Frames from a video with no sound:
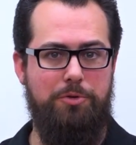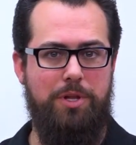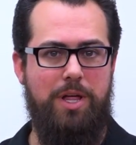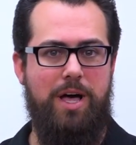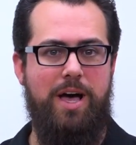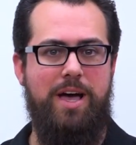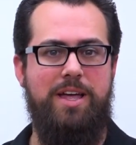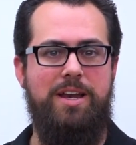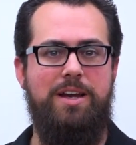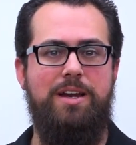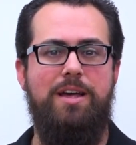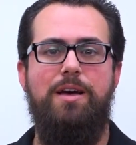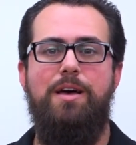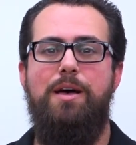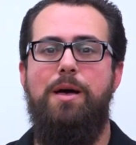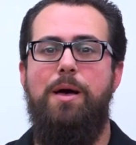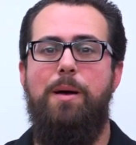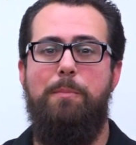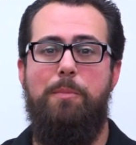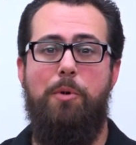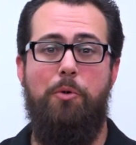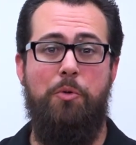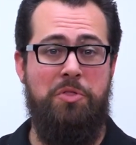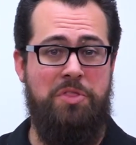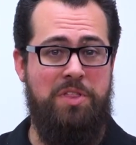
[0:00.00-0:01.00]
light.
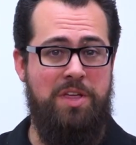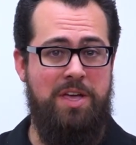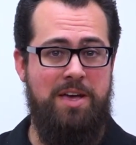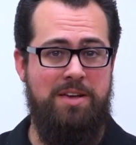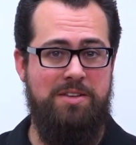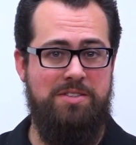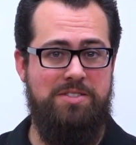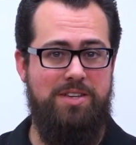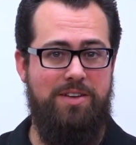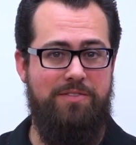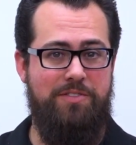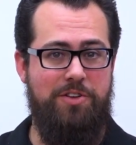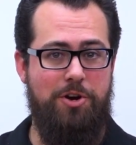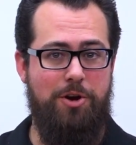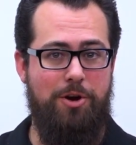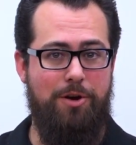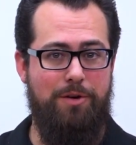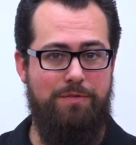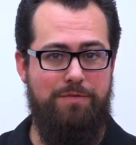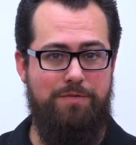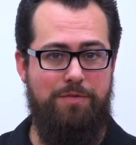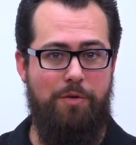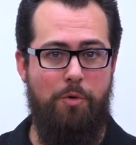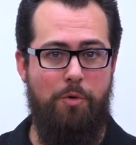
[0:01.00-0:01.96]
But with the A7R